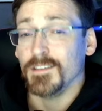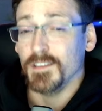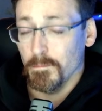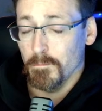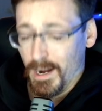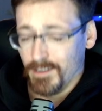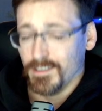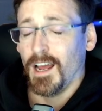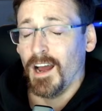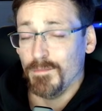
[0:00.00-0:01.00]
the amount
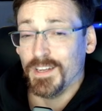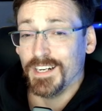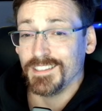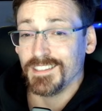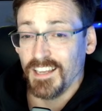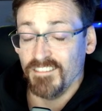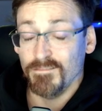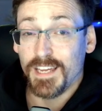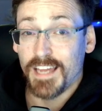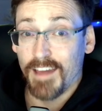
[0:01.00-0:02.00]
of time that it saved
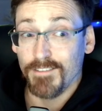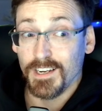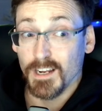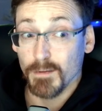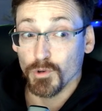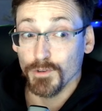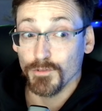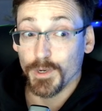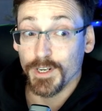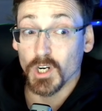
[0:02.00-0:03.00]
me having a
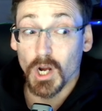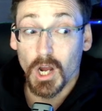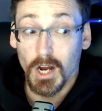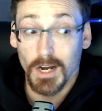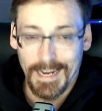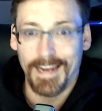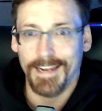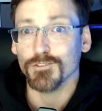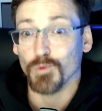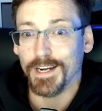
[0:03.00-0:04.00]
proofreader on
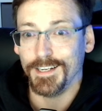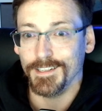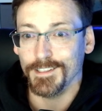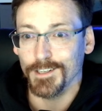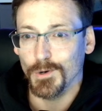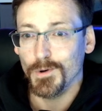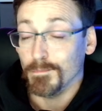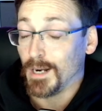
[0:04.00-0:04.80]
hand ready to go,